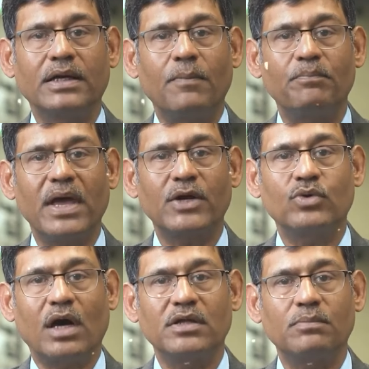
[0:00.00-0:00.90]
compared
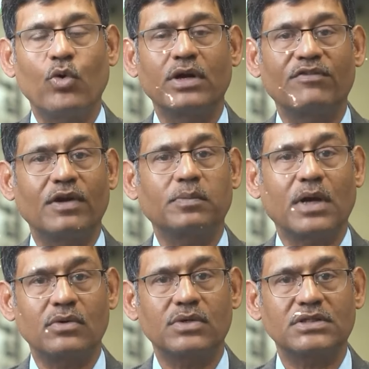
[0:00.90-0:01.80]
to other more developed
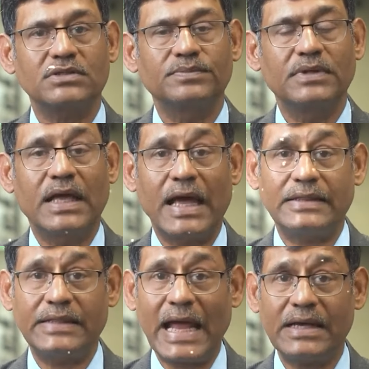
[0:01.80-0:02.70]
countries,
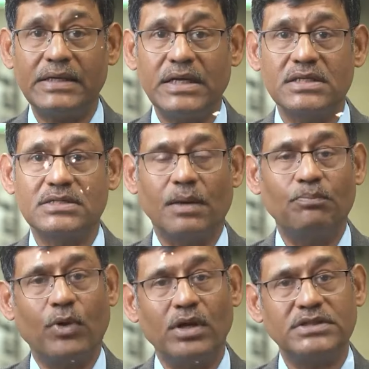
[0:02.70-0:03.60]
and that needs
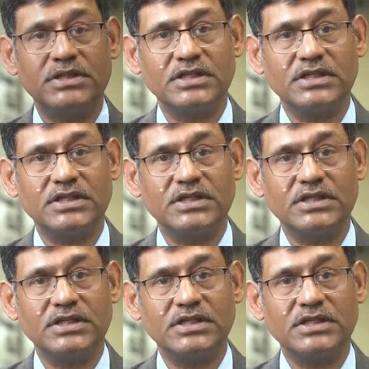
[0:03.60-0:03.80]
some policy